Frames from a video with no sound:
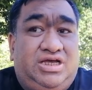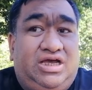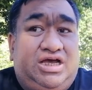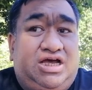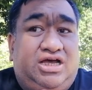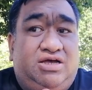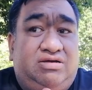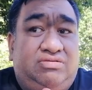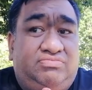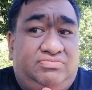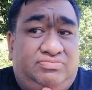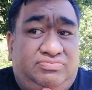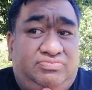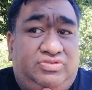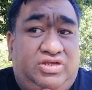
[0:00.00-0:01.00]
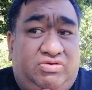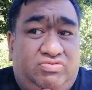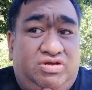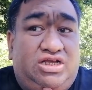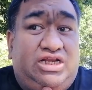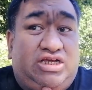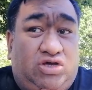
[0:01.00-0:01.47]
A
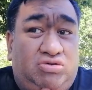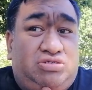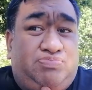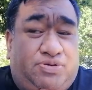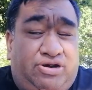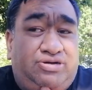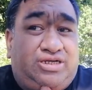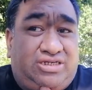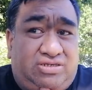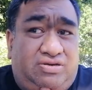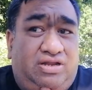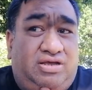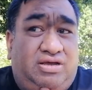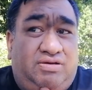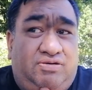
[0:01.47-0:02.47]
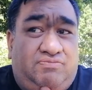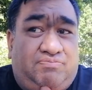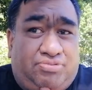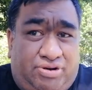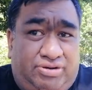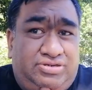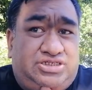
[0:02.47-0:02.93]
really good
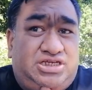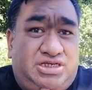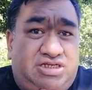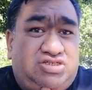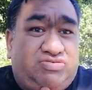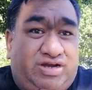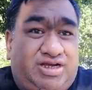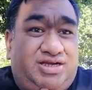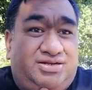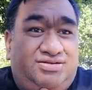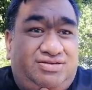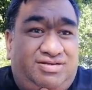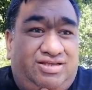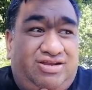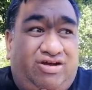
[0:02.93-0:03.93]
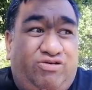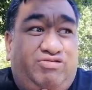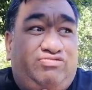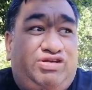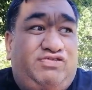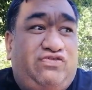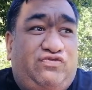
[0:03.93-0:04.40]
pro tennis racket. And I
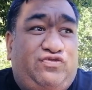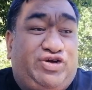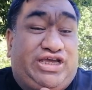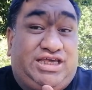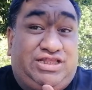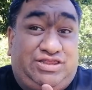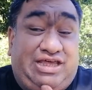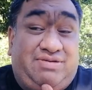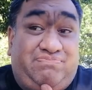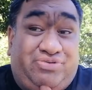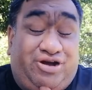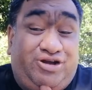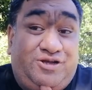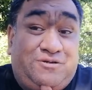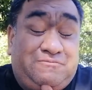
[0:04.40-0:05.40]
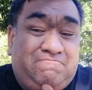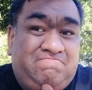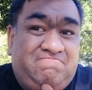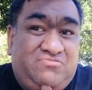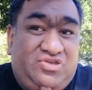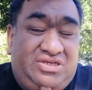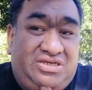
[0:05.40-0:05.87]
will never forget that, bro.
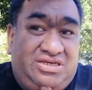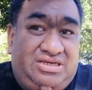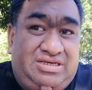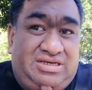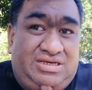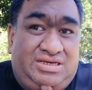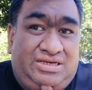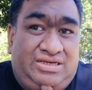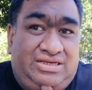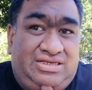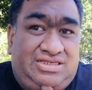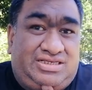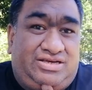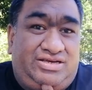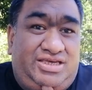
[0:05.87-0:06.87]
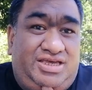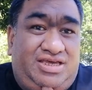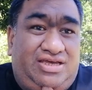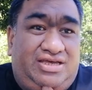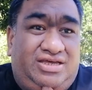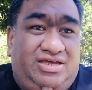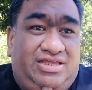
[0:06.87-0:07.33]
So
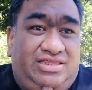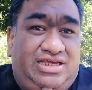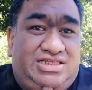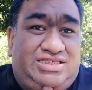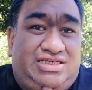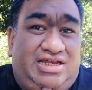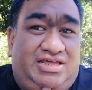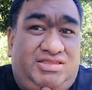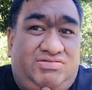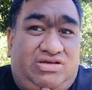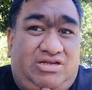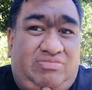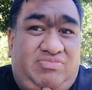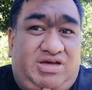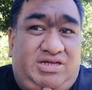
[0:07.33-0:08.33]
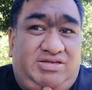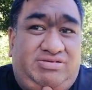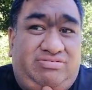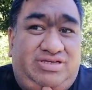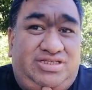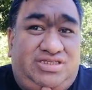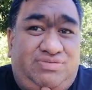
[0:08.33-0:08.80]
yeah, that's another one of my
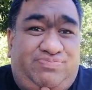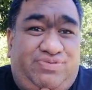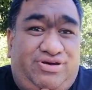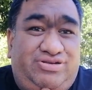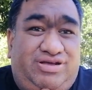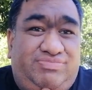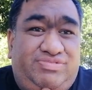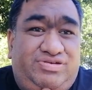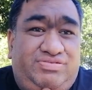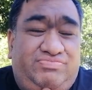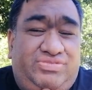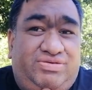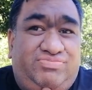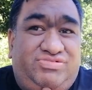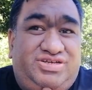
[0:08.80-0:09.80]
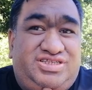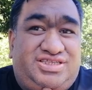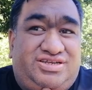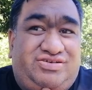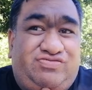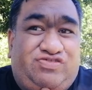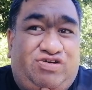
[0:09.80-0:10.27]
little Iti Pounamu memories
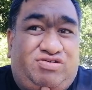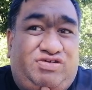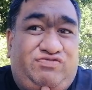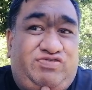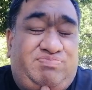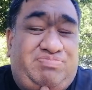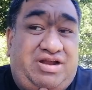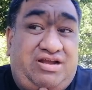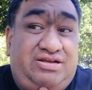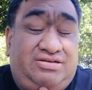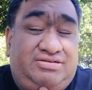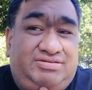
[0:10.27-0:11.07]
that I've got of you, bro.